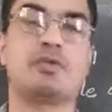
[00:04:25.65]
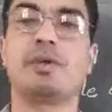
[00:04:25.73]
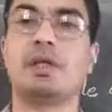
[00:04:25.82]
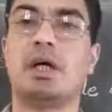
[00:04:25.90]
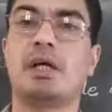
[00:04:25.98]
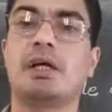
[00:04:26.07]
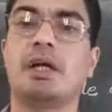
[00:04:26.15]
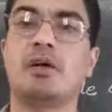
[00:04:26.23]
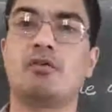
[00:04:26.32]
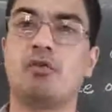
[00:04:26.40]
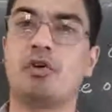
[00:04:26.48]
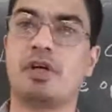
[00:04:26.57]
with
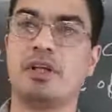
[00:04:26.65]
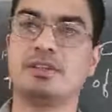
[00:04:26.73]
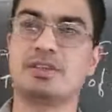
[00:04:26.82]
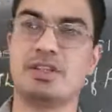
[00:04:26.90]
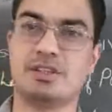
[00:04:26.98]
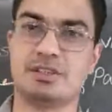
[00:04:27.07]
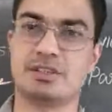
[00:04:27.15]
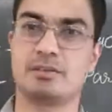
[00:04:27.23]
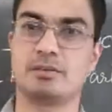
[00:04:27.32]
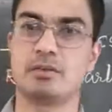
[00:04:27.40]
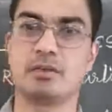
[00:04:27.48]
114 seats.